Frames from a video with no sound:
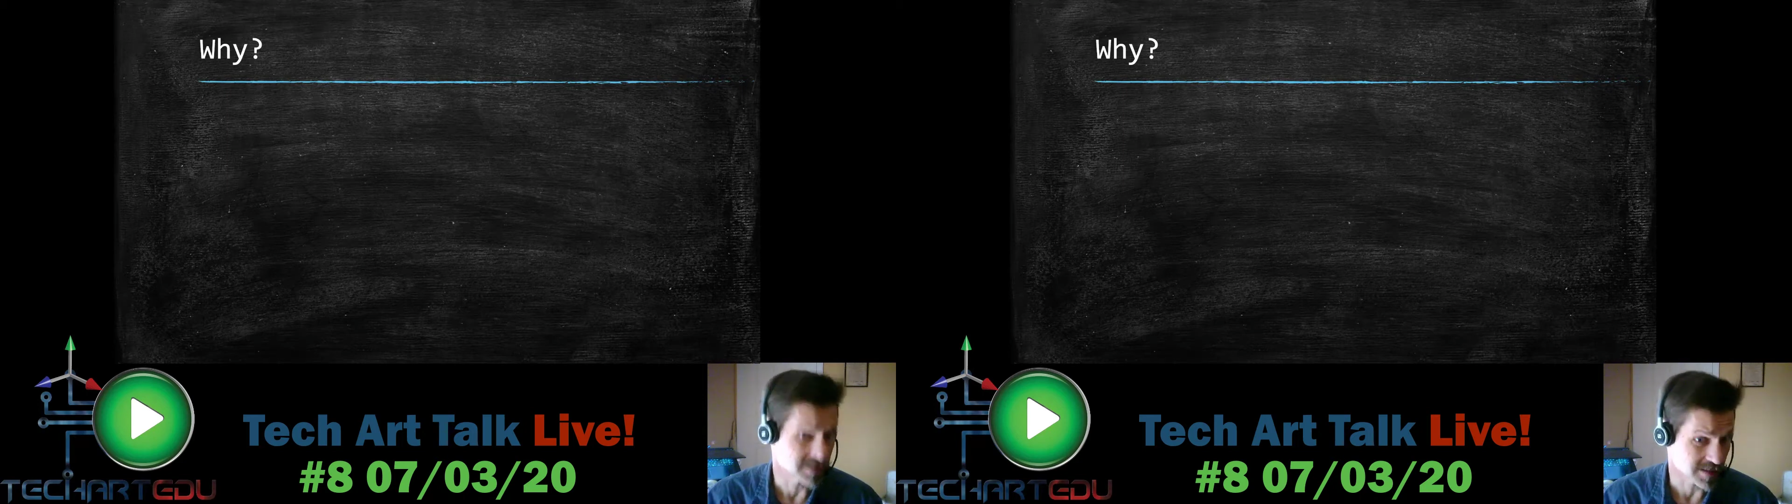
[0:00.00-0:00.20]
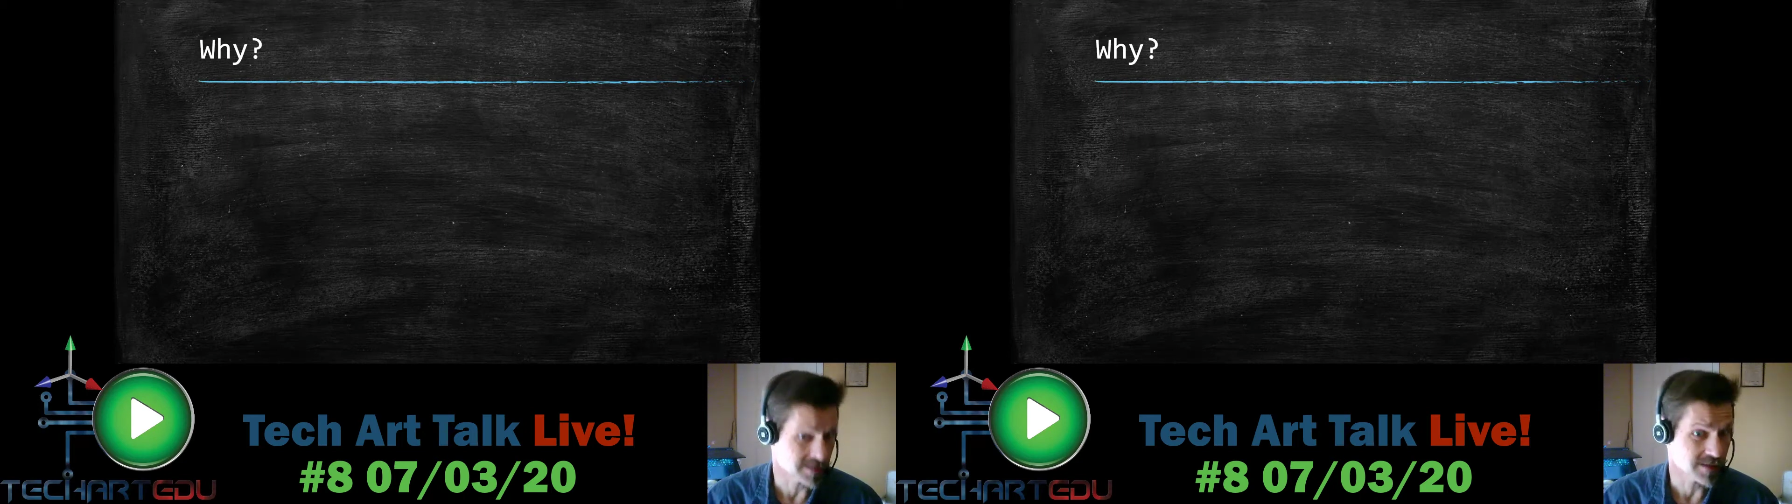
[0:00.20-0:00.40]

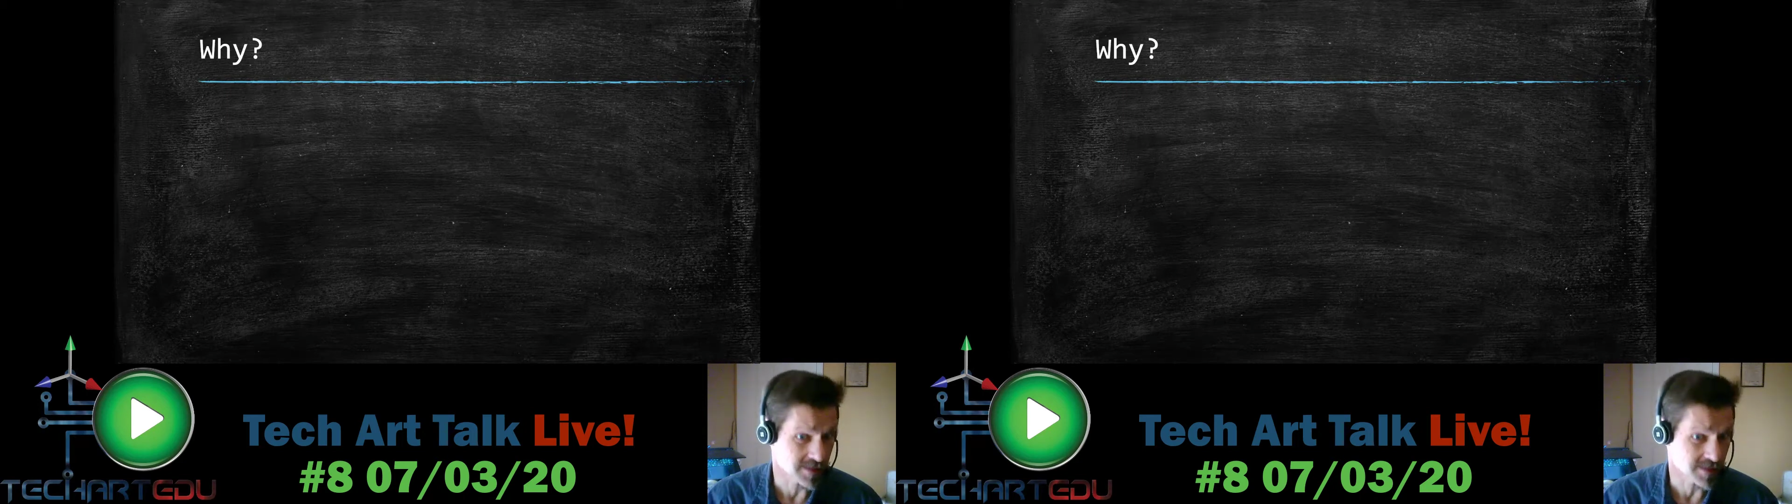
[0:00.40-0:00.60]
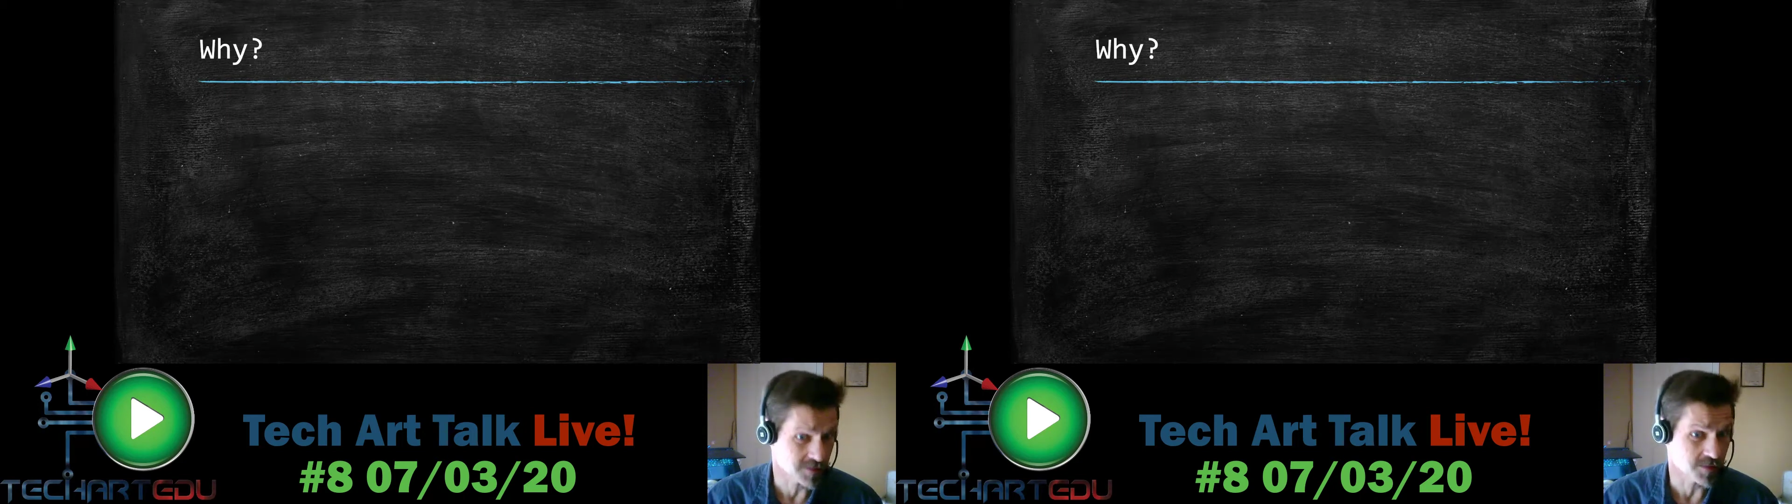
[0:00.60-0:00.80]

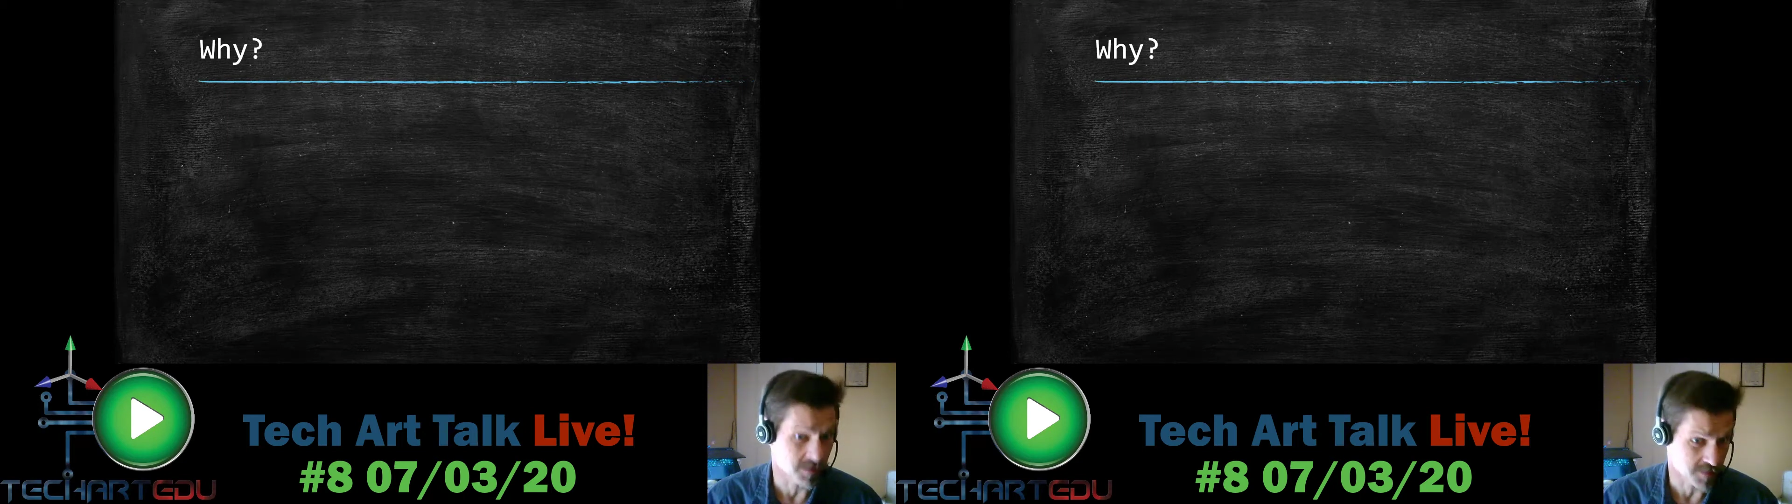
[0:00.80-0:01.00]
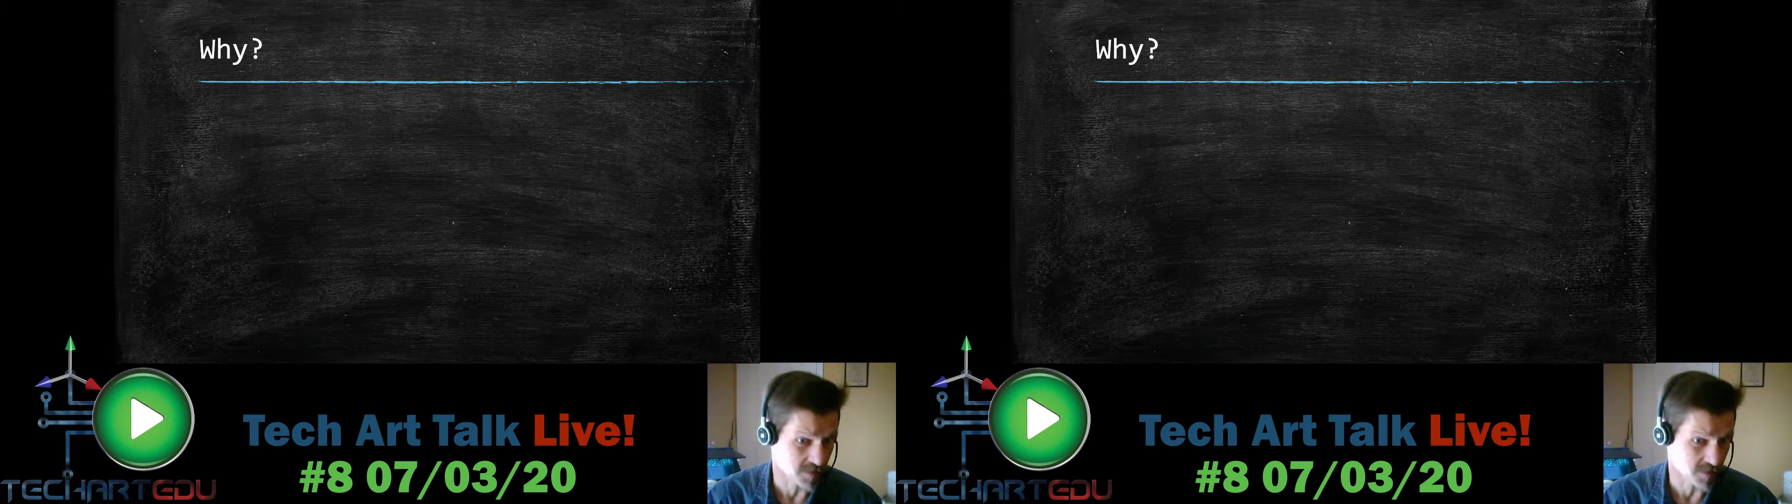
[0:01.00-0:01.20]

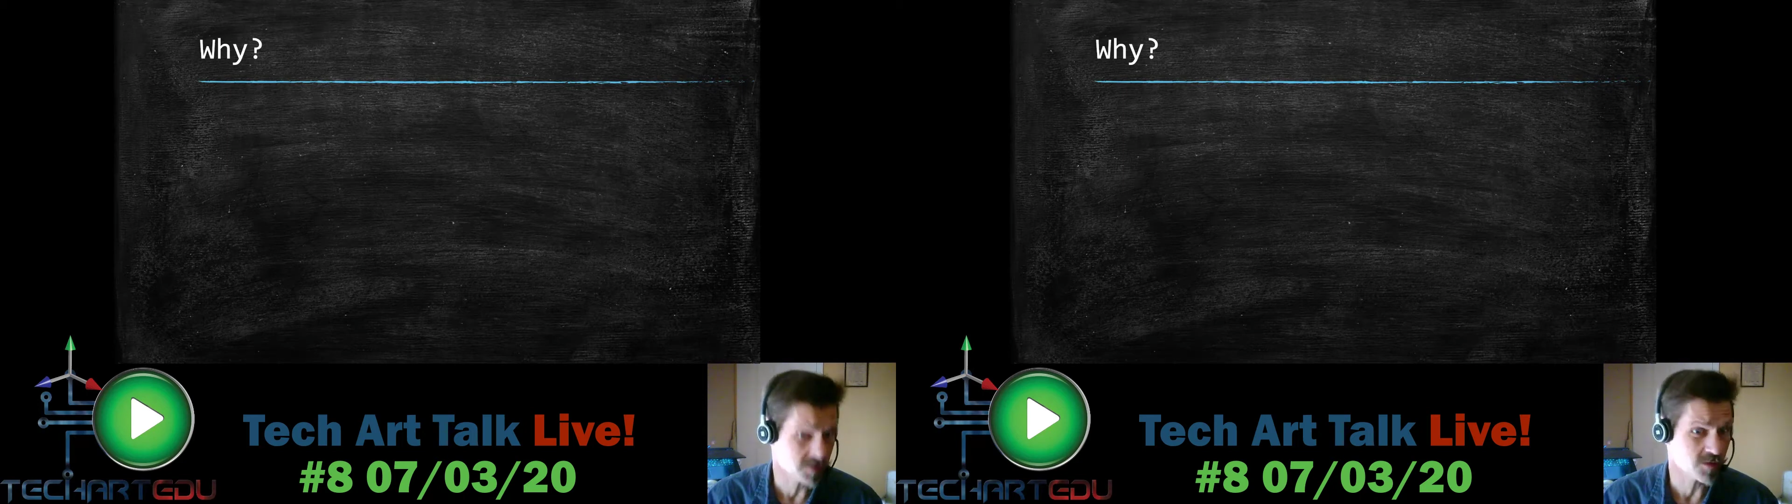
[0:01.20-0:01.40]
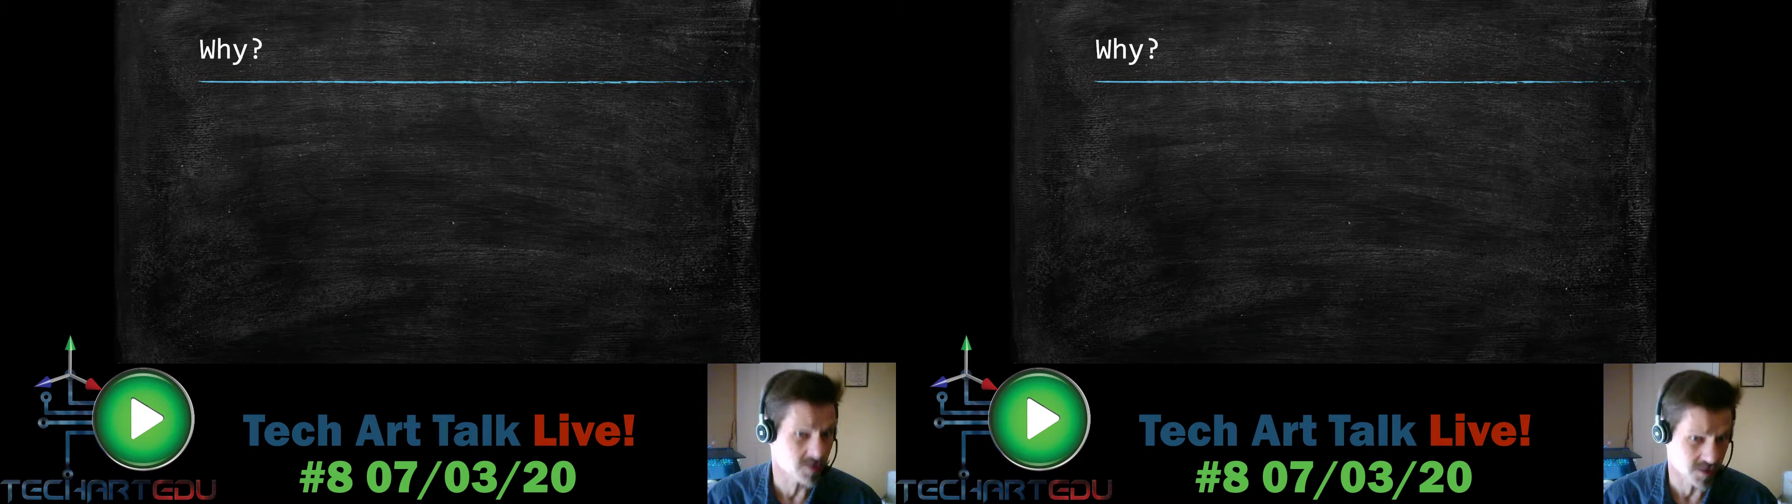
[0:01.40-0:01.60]
middle
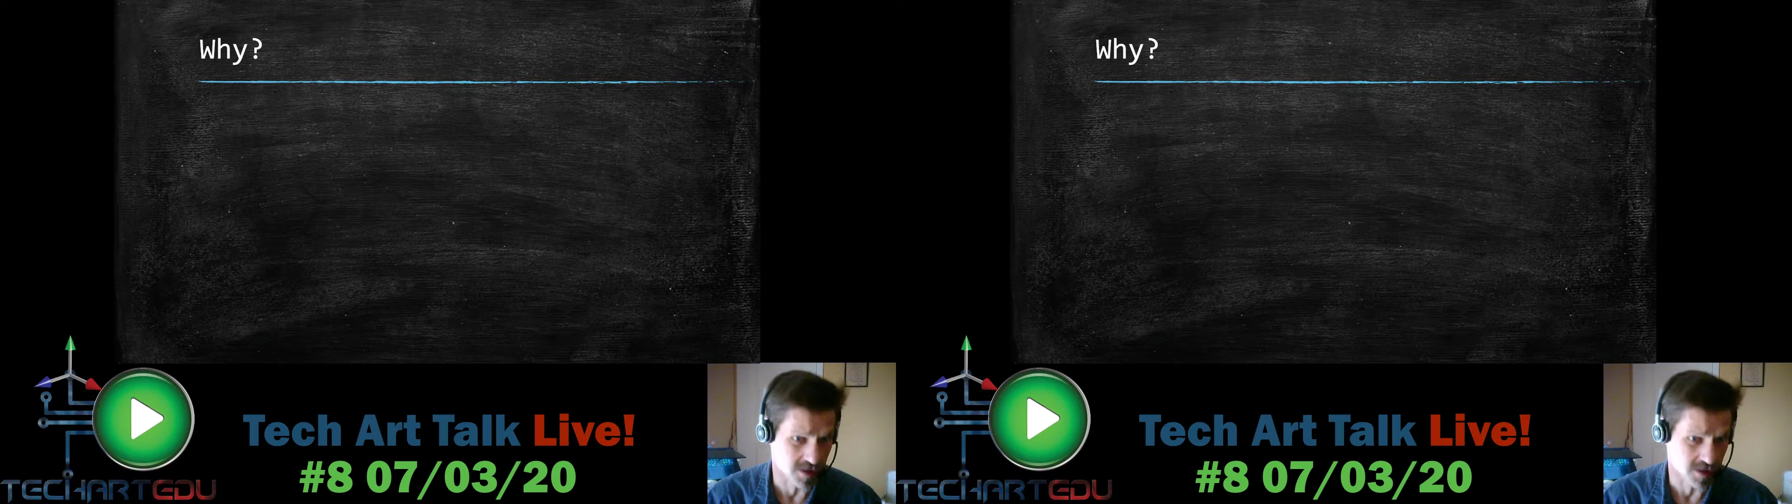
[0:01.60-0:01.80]
schoolers,